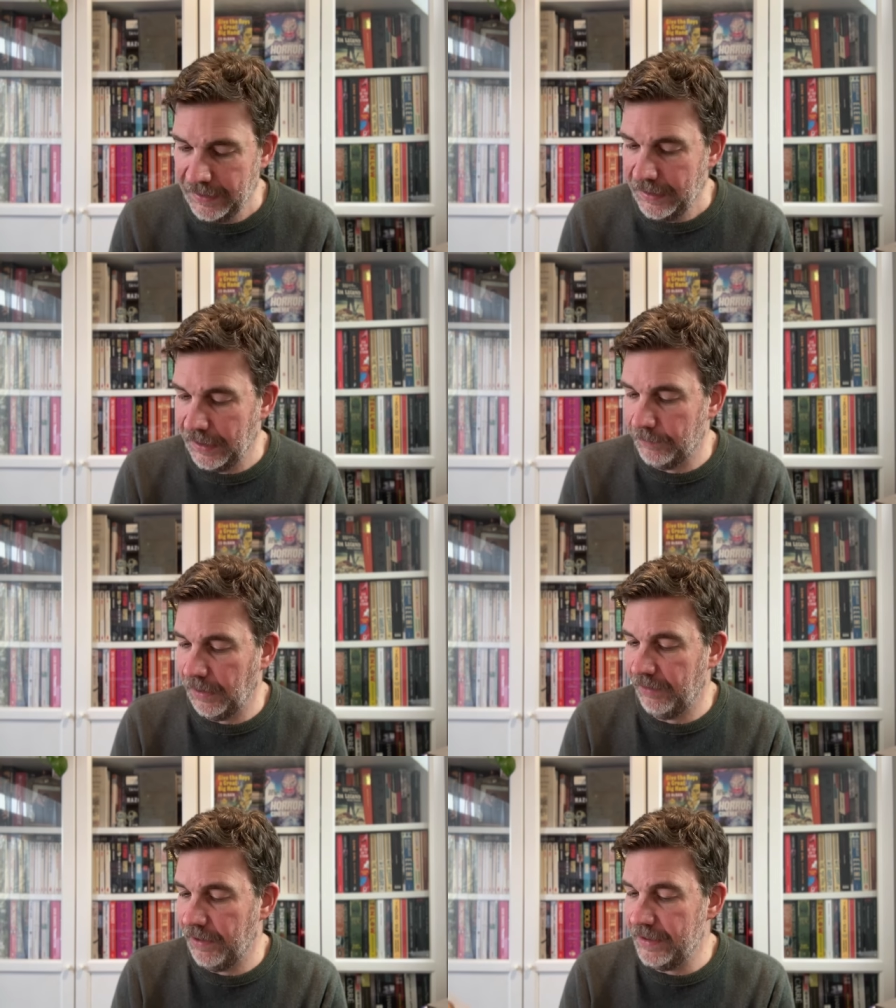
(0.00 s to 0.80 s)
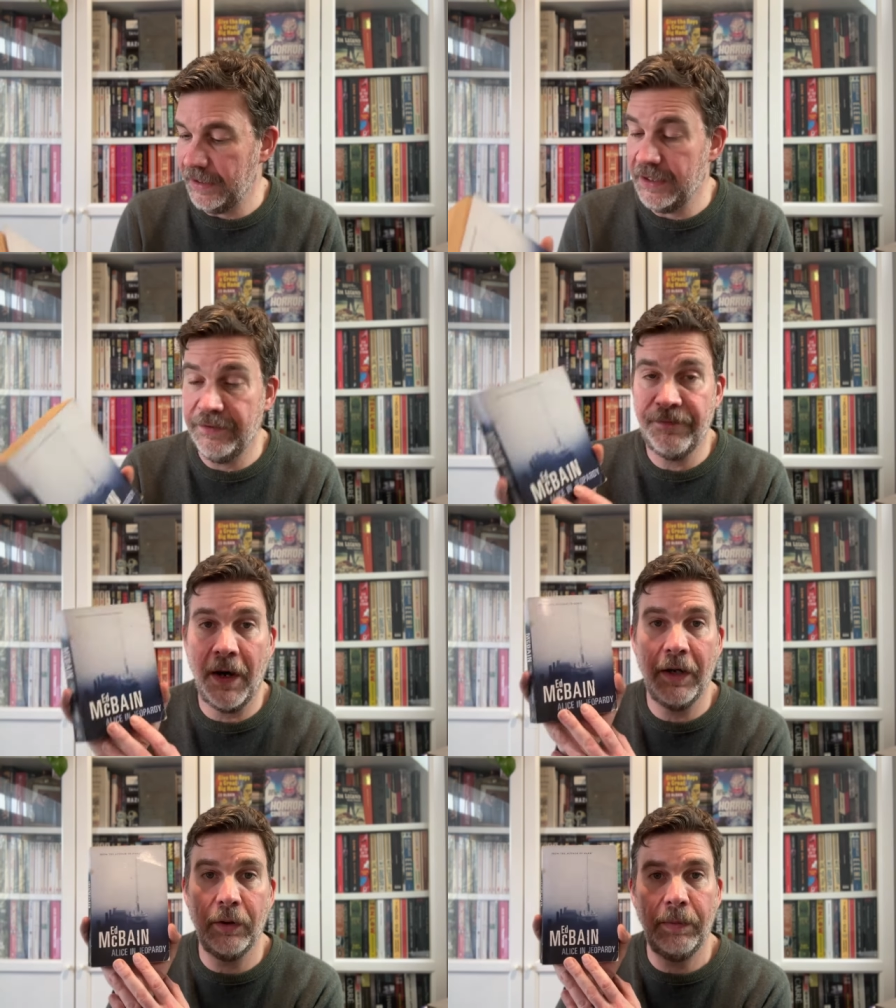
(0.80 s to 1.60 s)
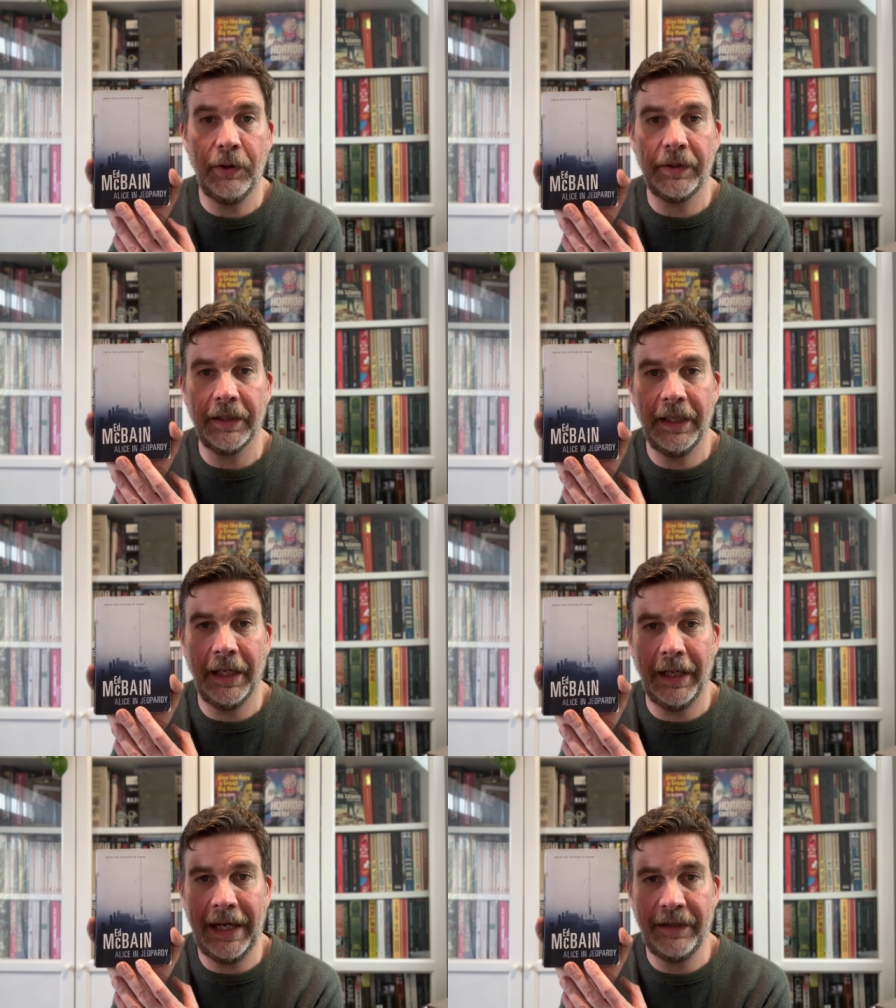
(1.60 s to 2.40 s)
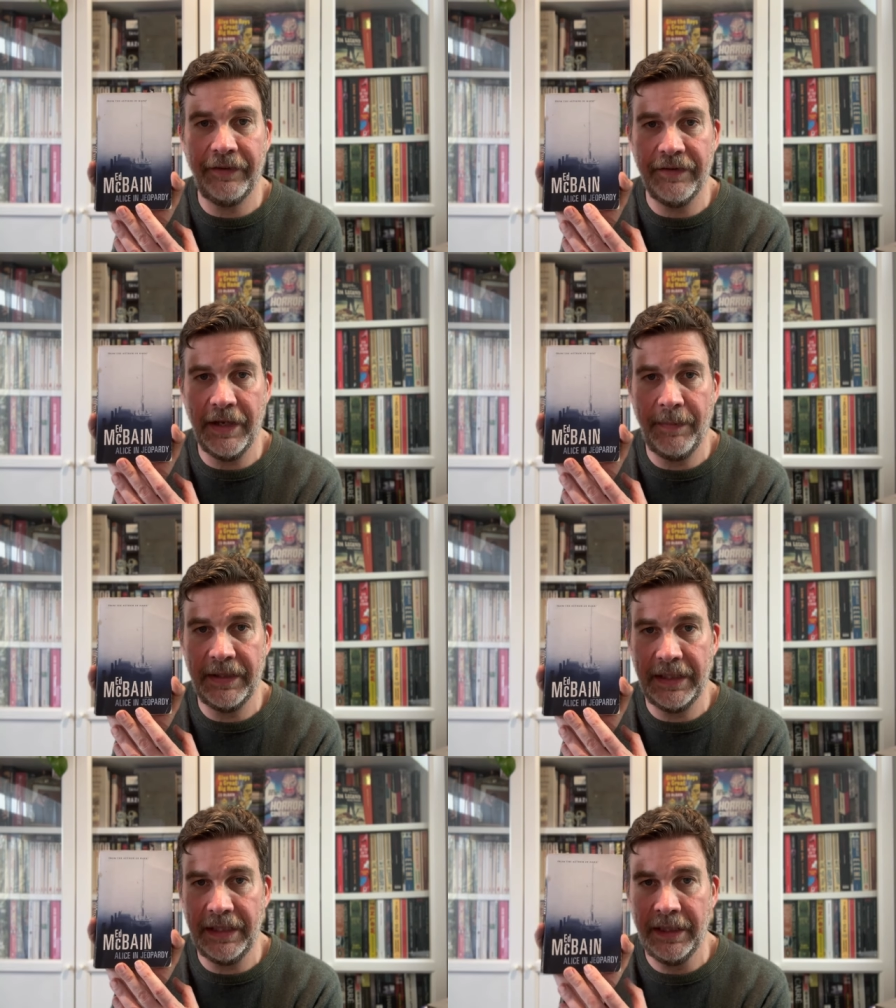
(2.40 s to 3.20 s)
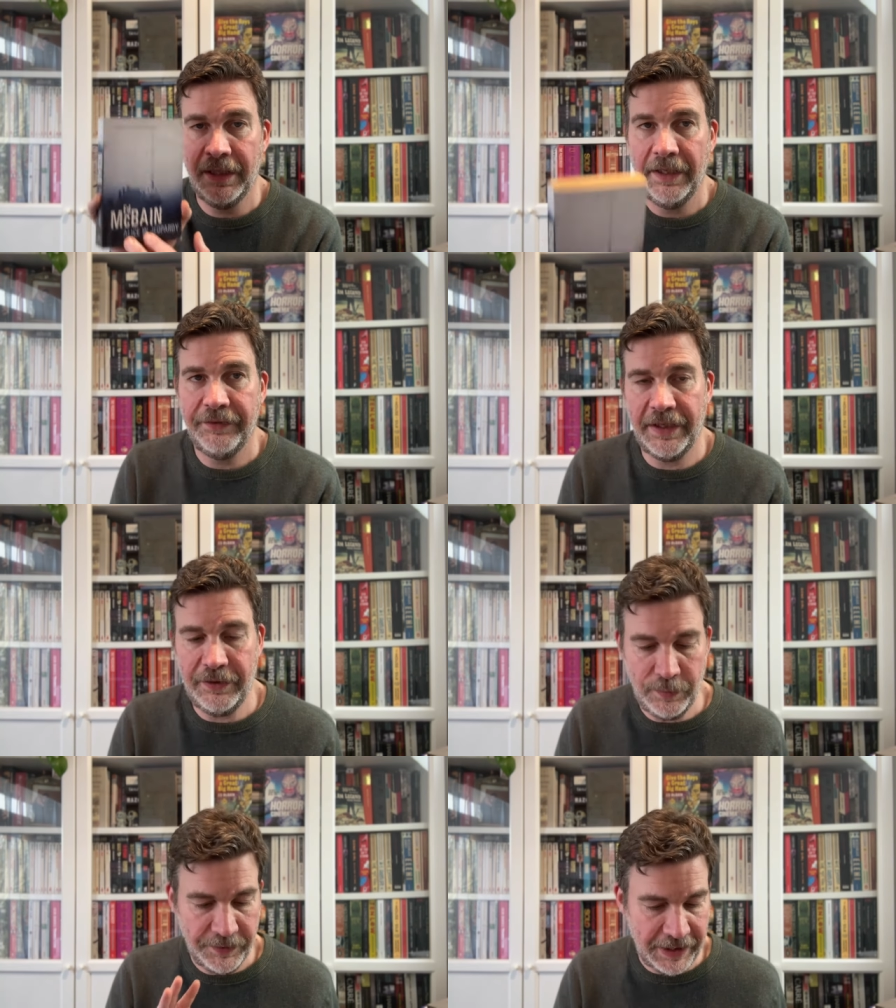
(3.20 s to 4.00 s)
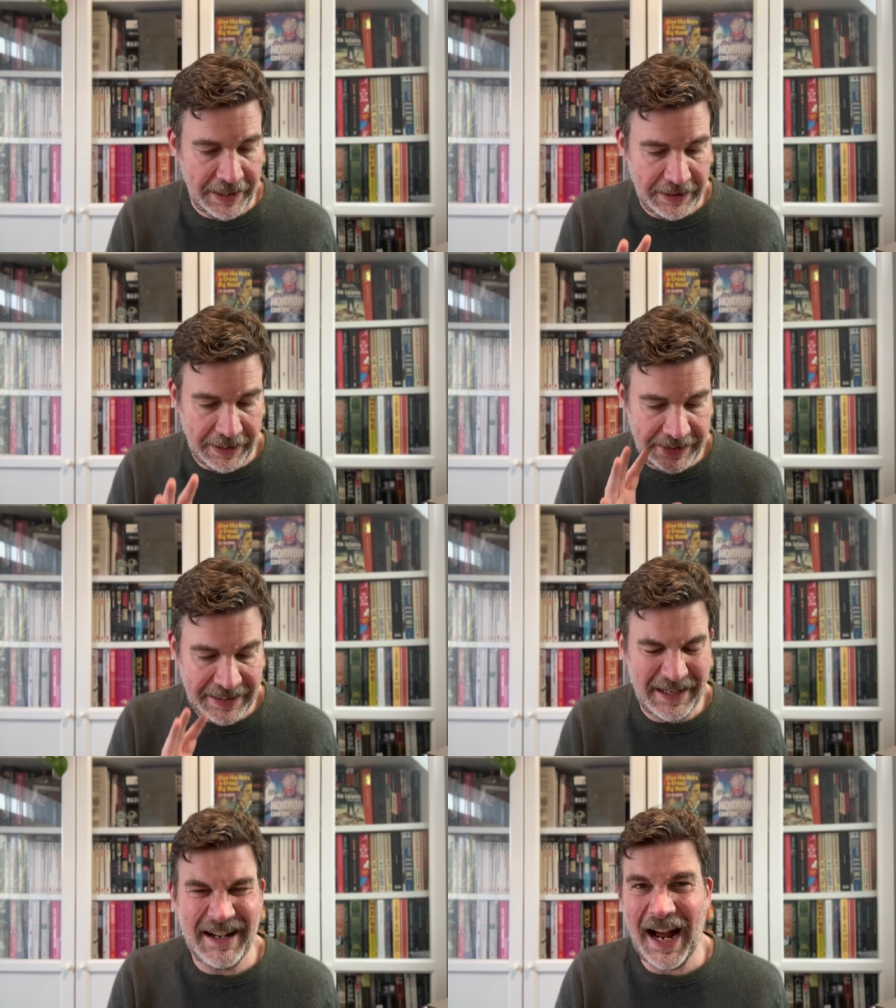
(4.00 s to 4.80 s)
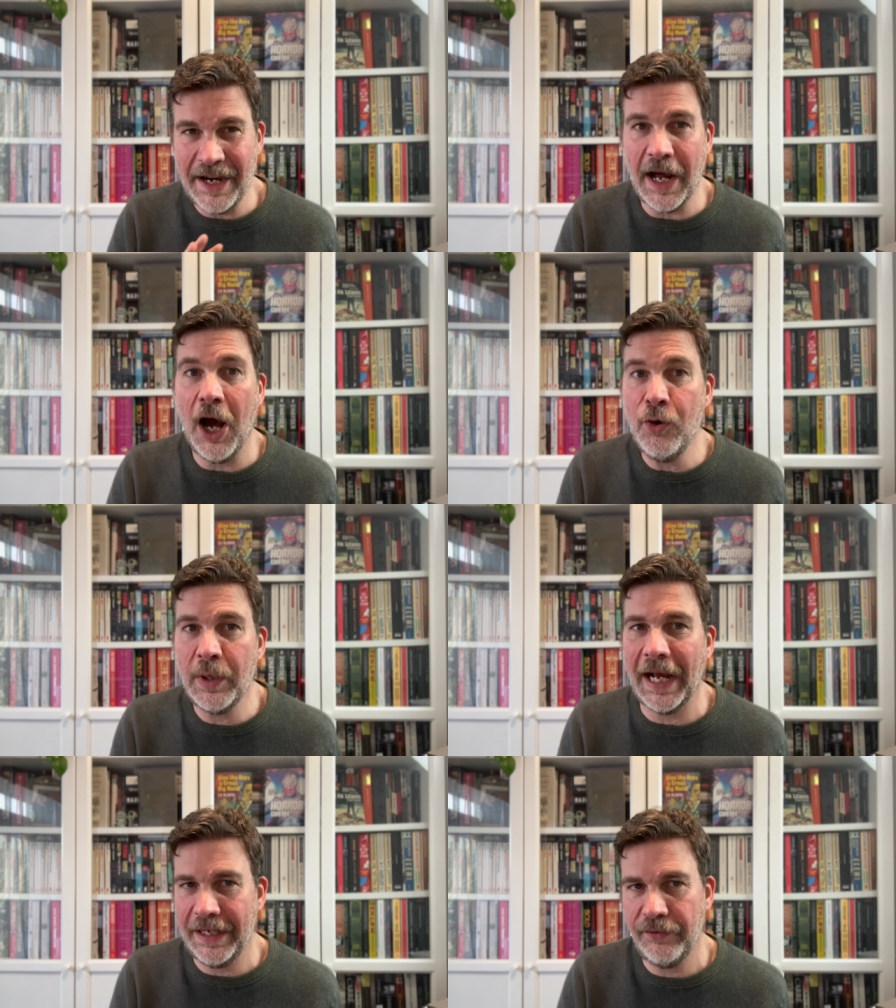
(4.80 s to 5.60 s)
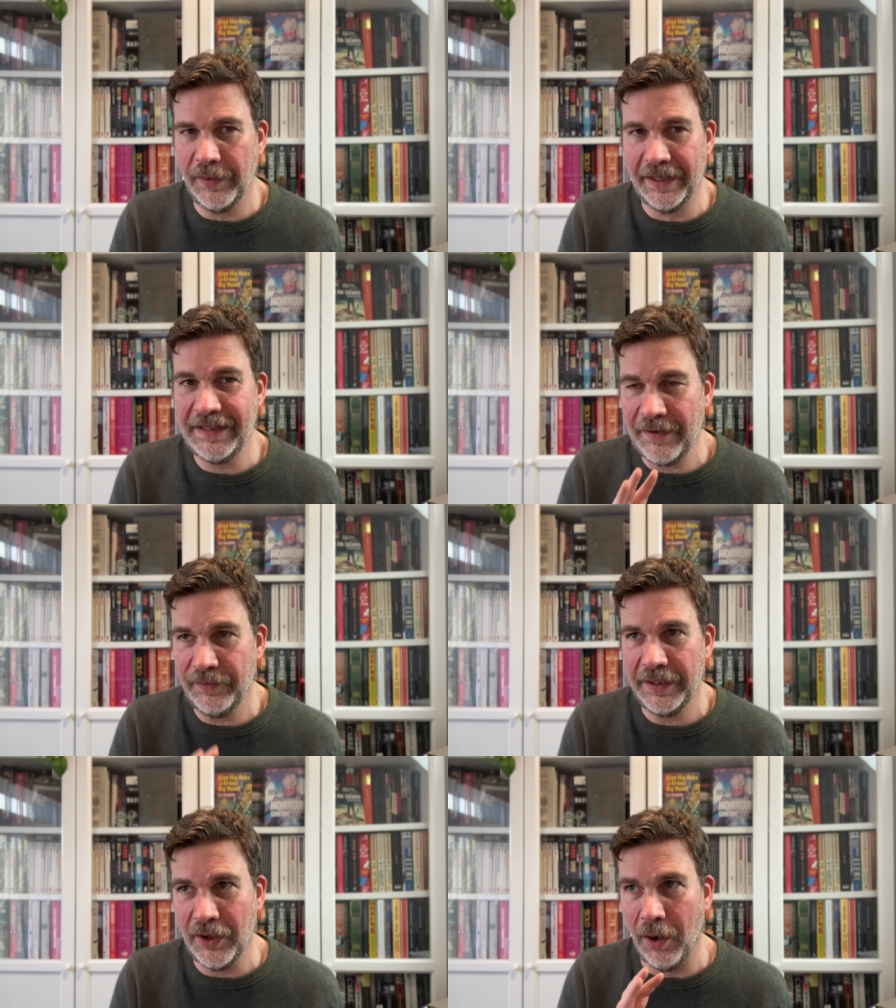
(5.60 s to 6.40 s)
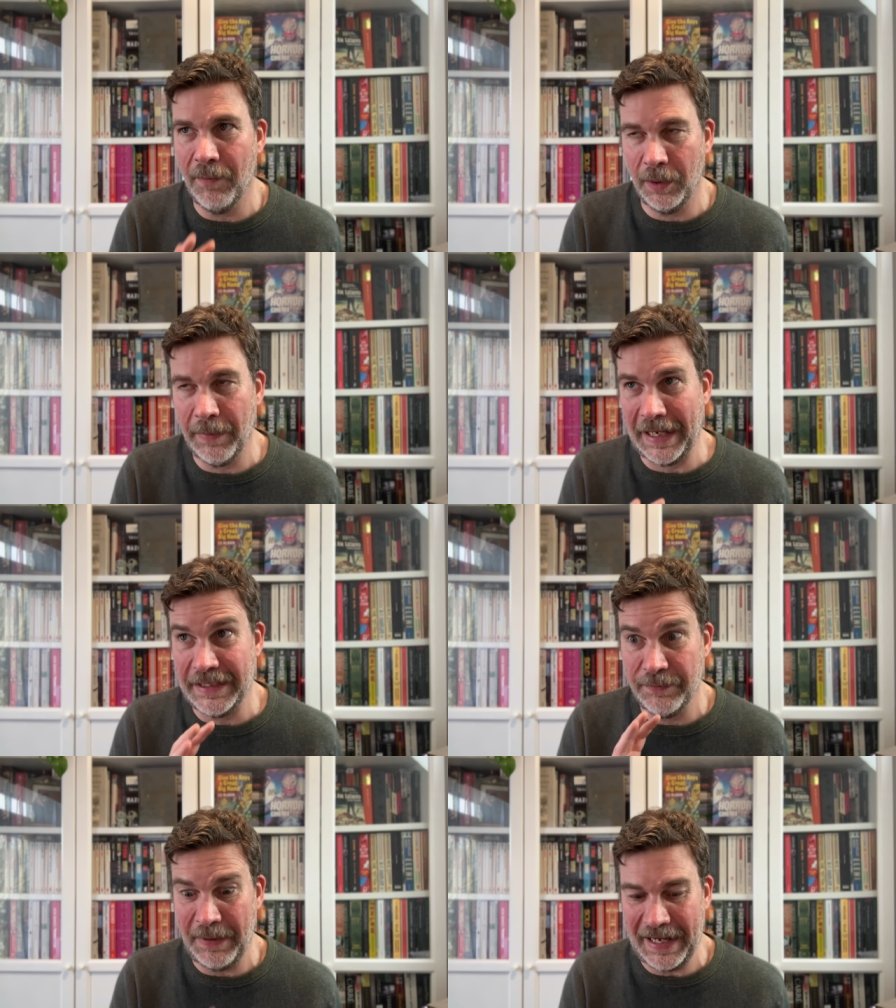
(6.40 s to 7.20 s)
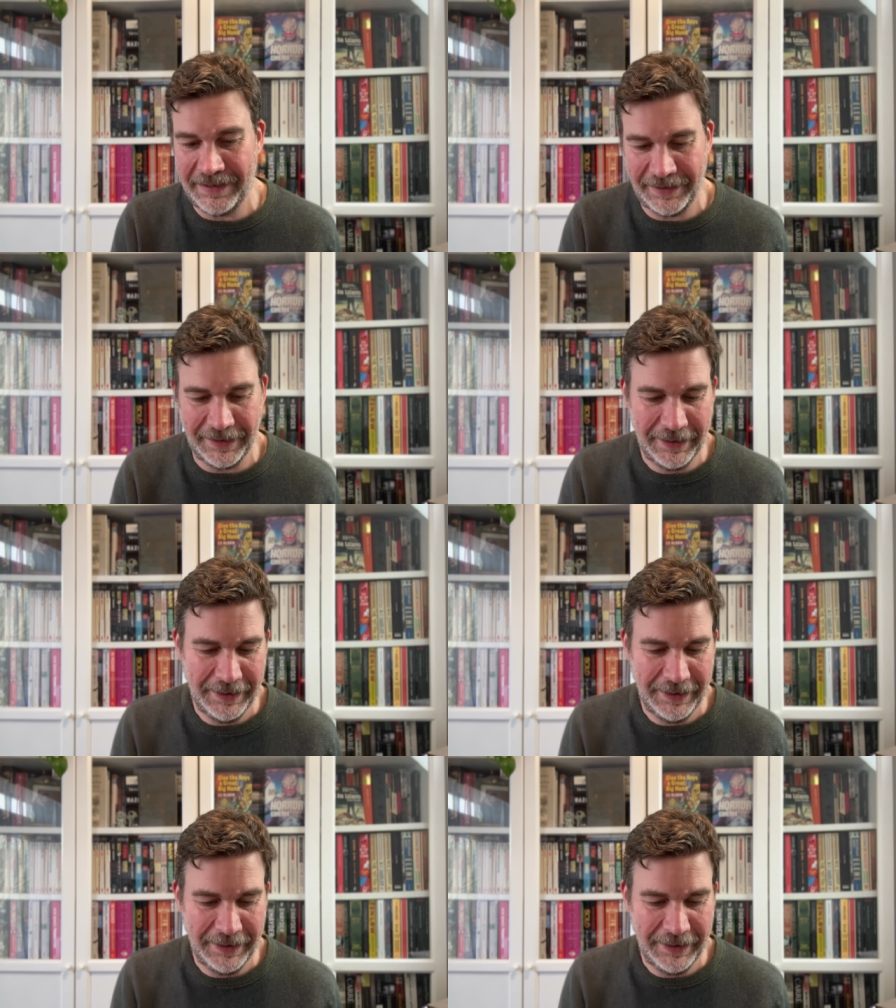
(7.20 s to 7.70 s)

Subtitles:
I read his final book, Alice in Jeopardy. So this was an okay thriller, definitely not MacBain's best.